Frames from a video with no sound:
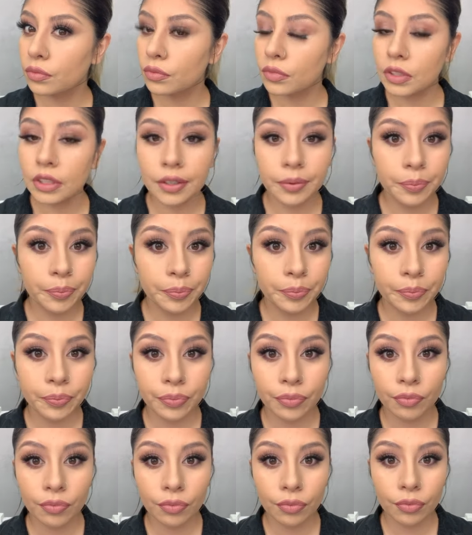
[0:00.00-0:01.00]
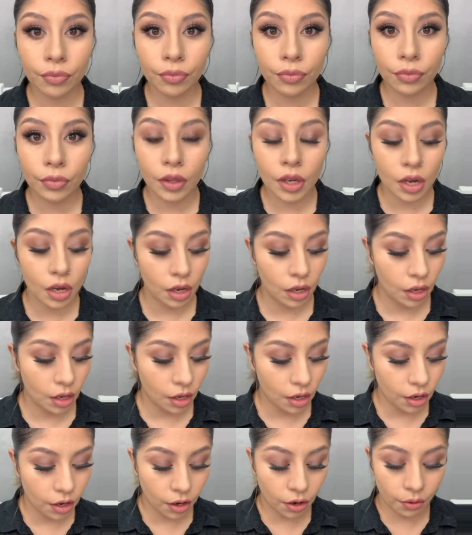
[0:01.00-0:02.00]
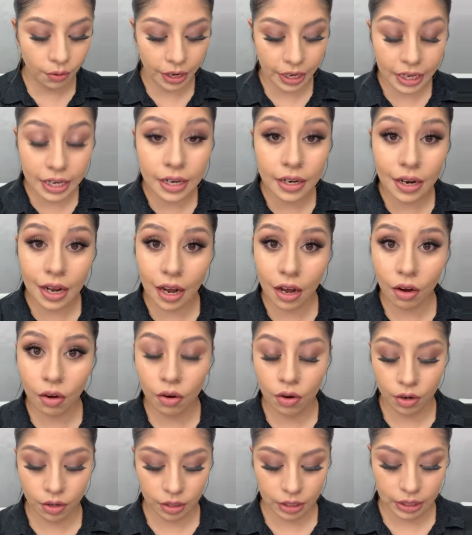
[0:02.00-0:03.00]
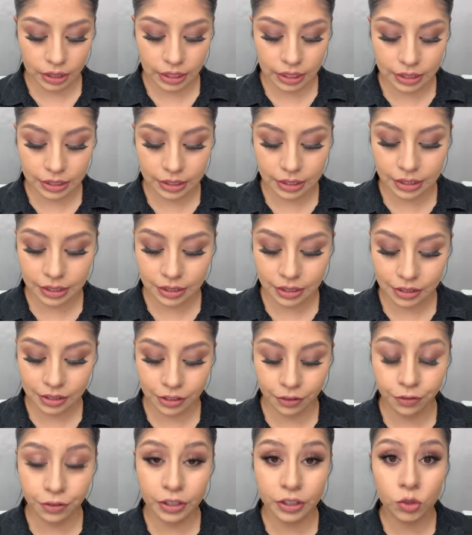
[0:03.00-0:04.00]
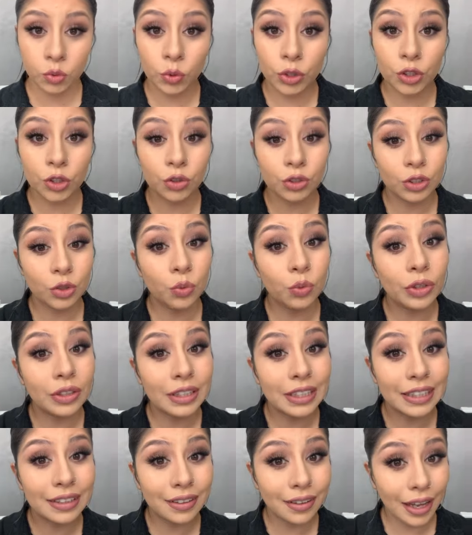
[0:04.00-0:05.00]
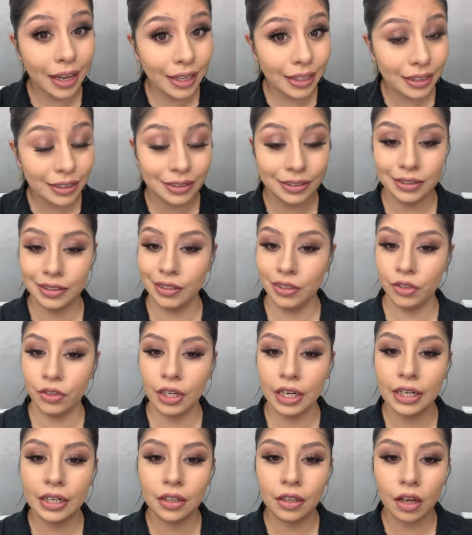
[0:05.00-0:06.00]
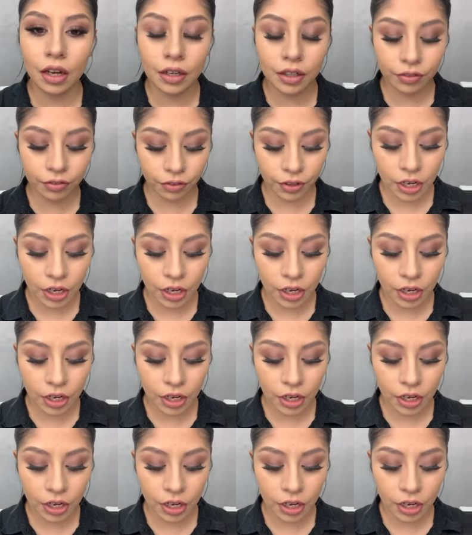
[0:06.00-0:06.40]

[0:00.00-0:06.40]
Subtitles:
Okay. All right, now this is the difference when you use a really light concealer, and a lot of